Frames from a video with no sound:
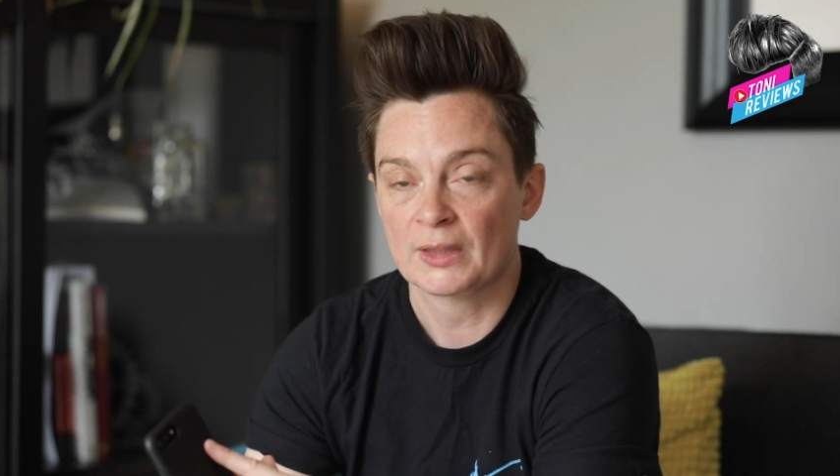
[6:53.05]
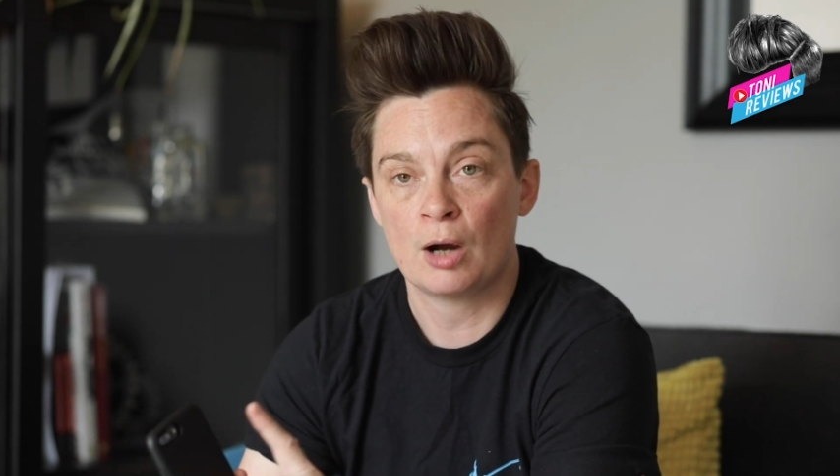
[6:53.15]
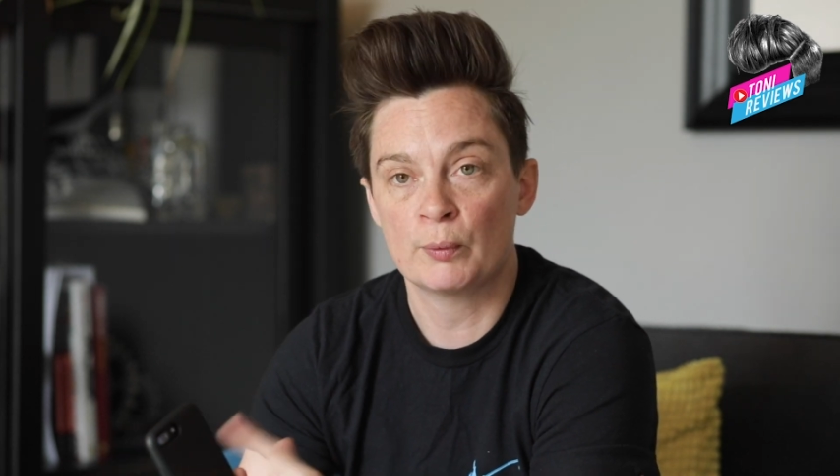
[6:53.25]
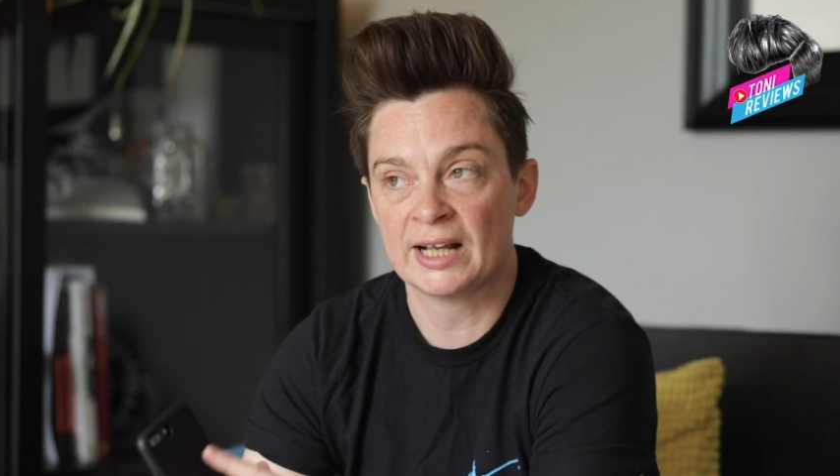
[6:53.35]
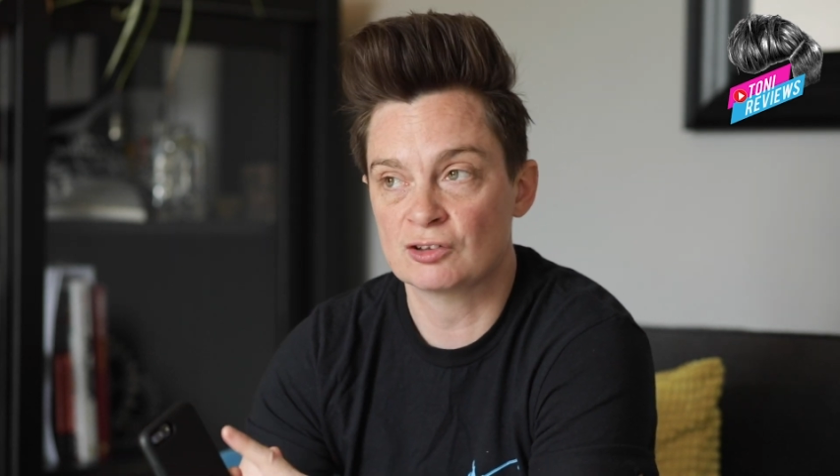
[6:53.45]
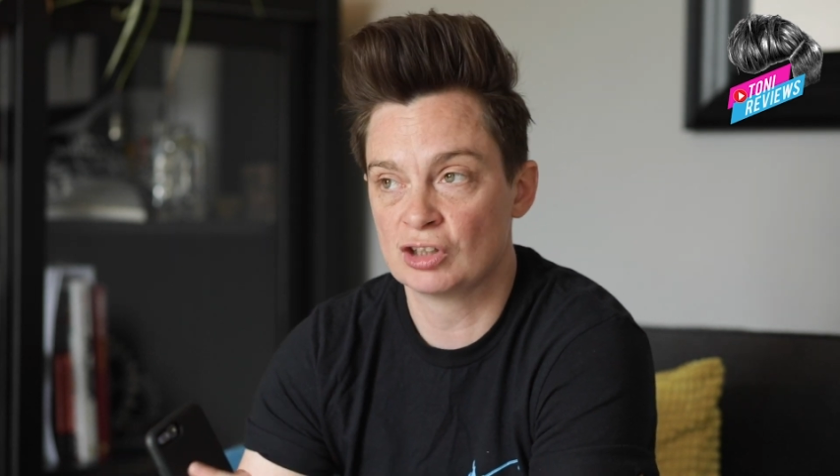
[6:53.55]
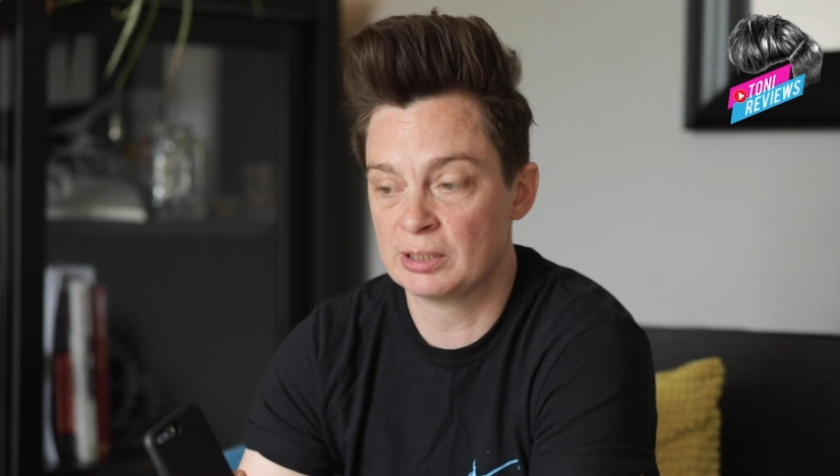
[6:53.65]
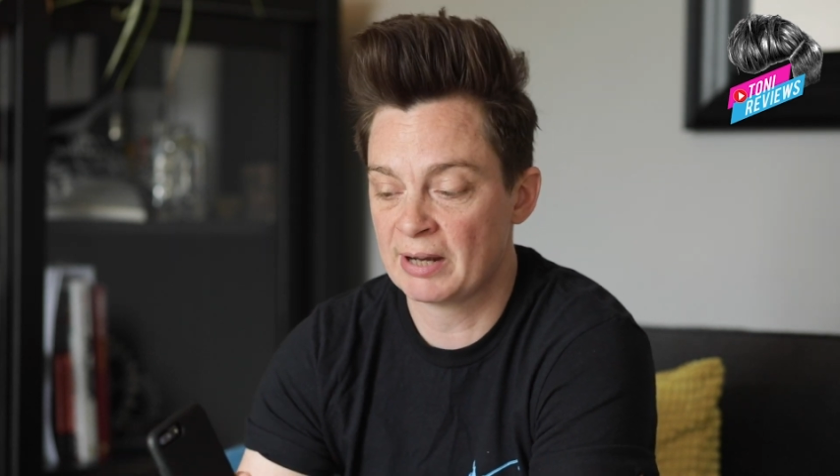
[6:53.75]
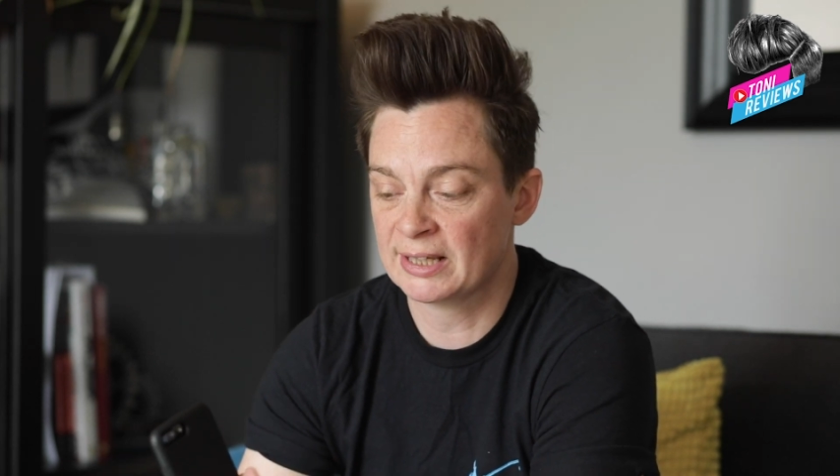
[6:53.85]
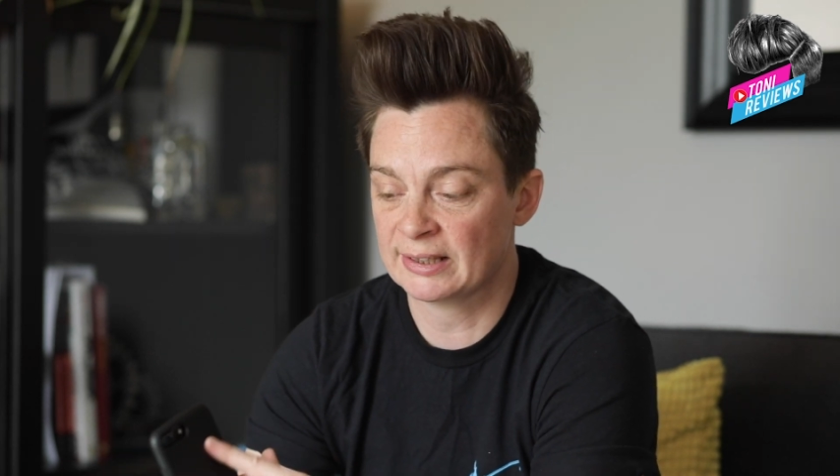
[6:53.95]
I would
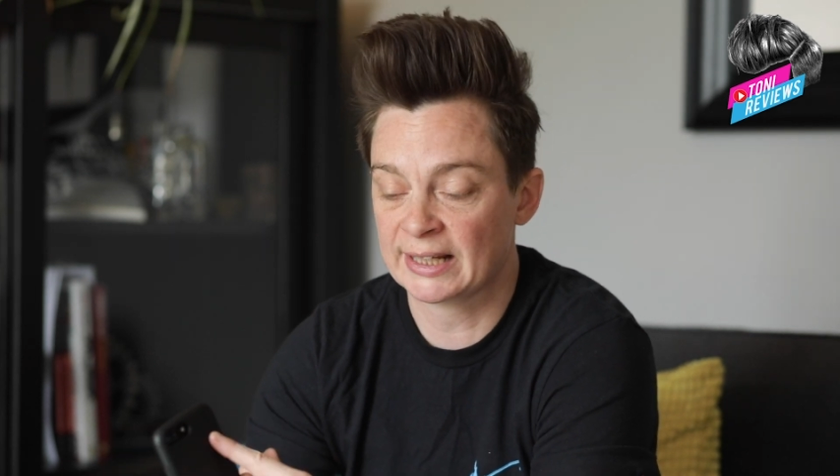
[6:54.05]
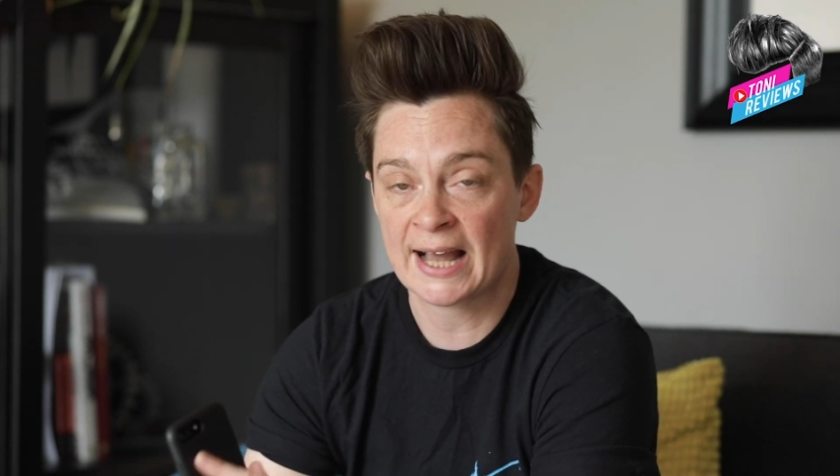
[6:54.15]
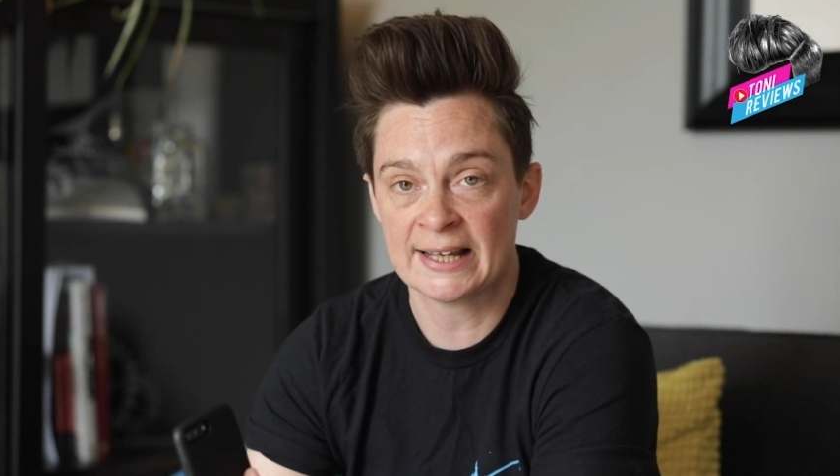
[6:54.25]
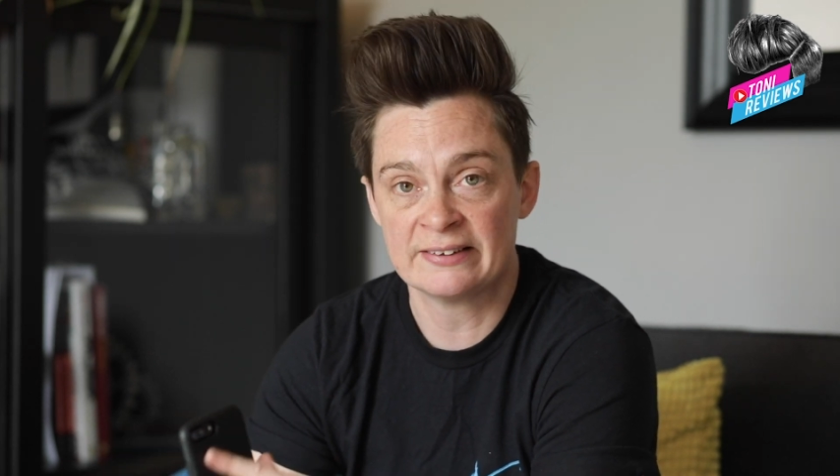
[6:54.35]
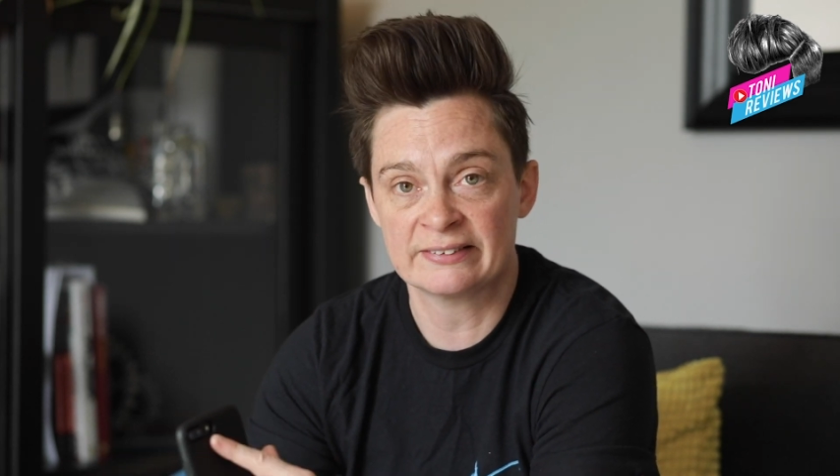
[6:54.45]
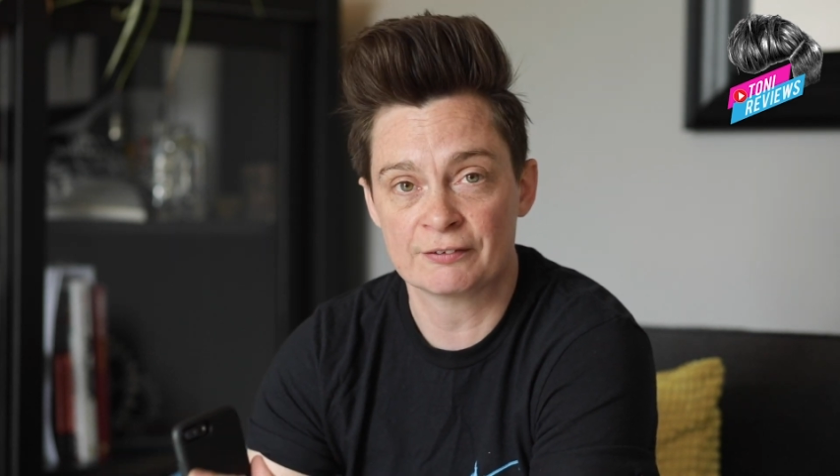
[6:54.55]
actually make the case,